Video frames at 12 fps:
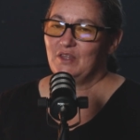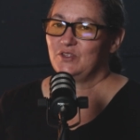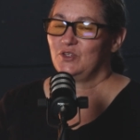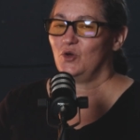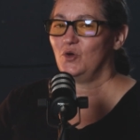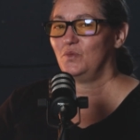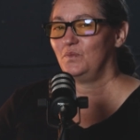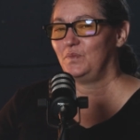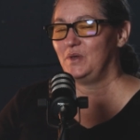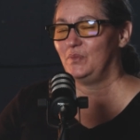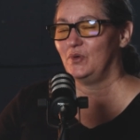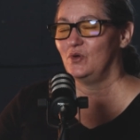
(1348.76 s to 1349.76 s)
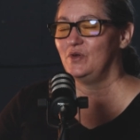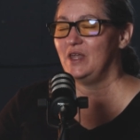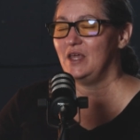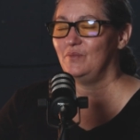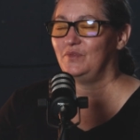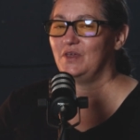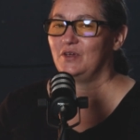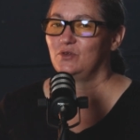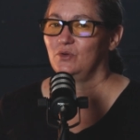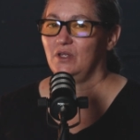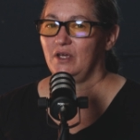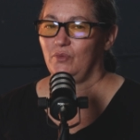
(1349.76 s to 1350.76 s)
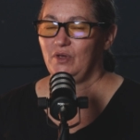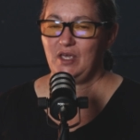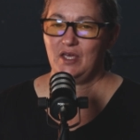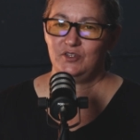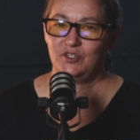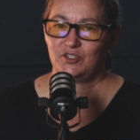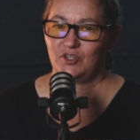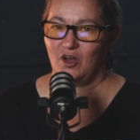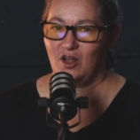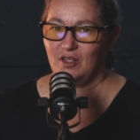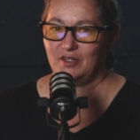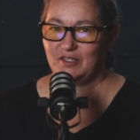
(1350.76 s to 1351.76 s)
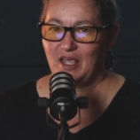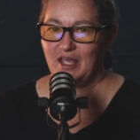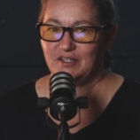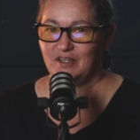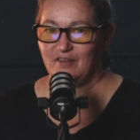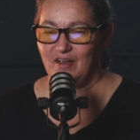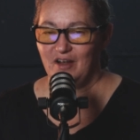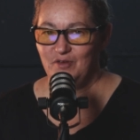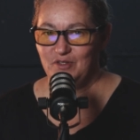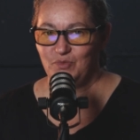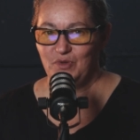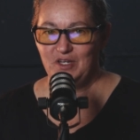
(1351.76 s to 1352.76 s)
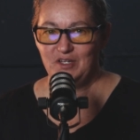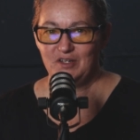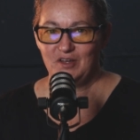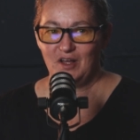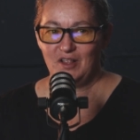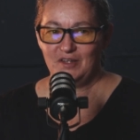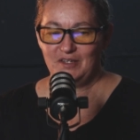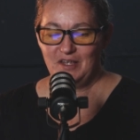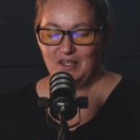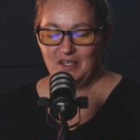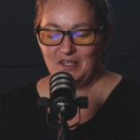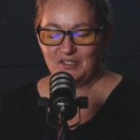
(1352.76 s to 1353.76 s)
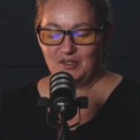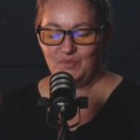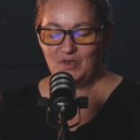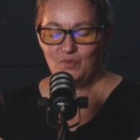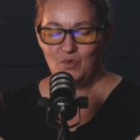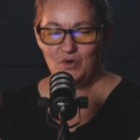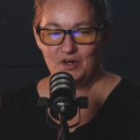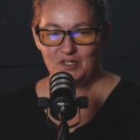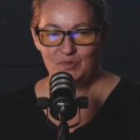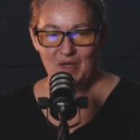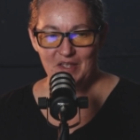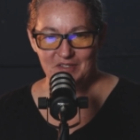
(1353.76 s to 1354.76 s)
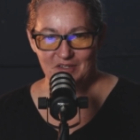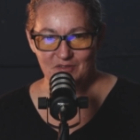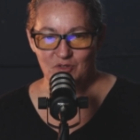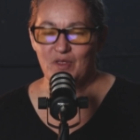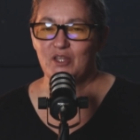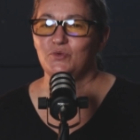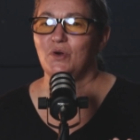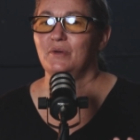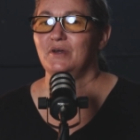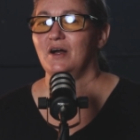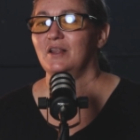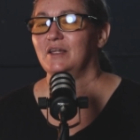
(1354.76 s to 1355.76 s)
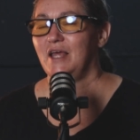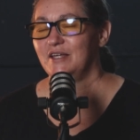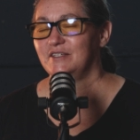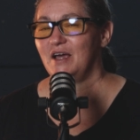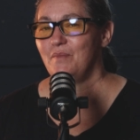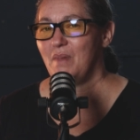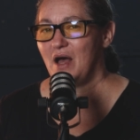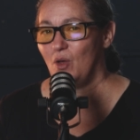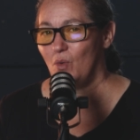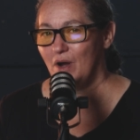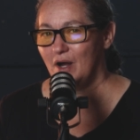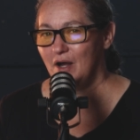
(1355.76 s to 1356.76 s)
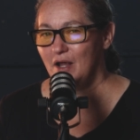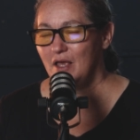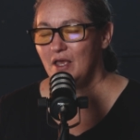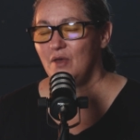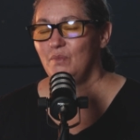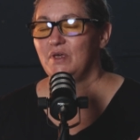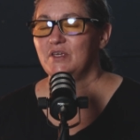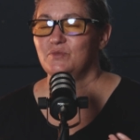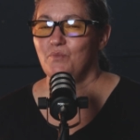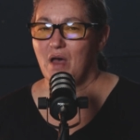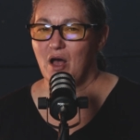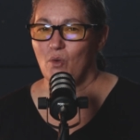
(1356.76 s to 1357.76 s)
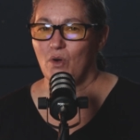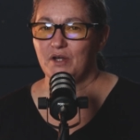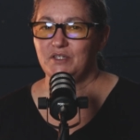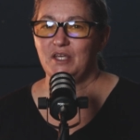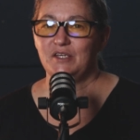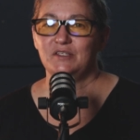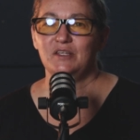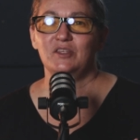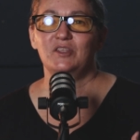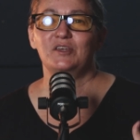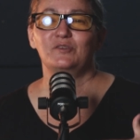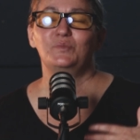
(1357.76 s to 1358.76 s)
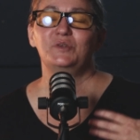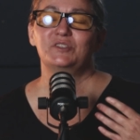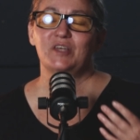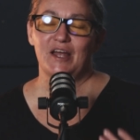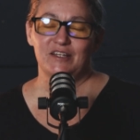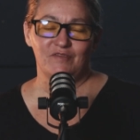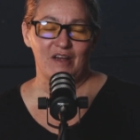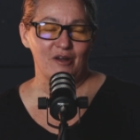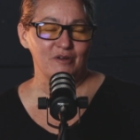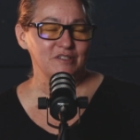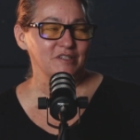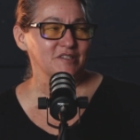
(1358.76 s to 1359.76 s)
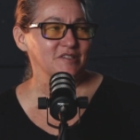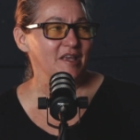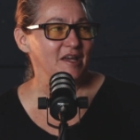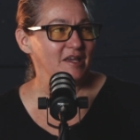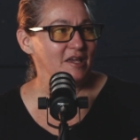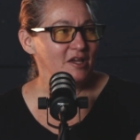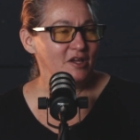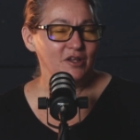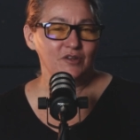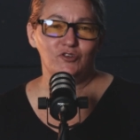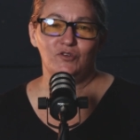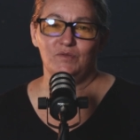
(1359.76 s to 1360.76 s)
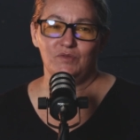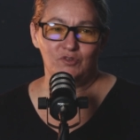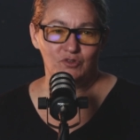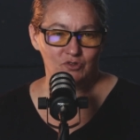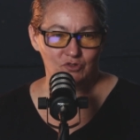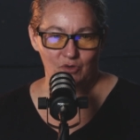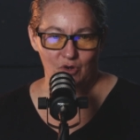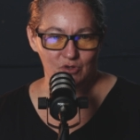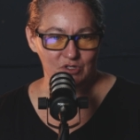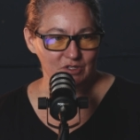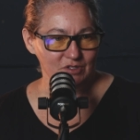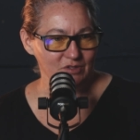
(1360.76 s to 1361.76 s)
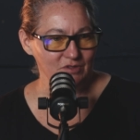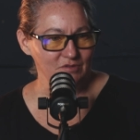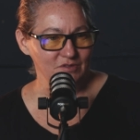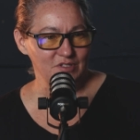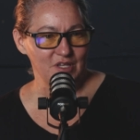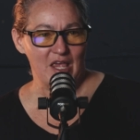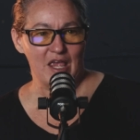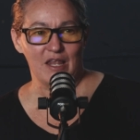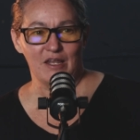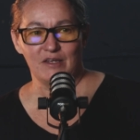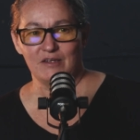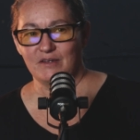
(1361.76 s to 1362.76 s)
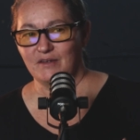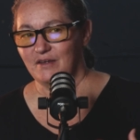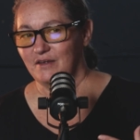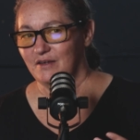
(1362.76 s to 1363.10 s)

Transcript: And so people who name things were like, we can't just call it antivirus. We need to call it something more expensive. So that's why we call it anti-malware, because malware takes in things besides viruses like Trojans and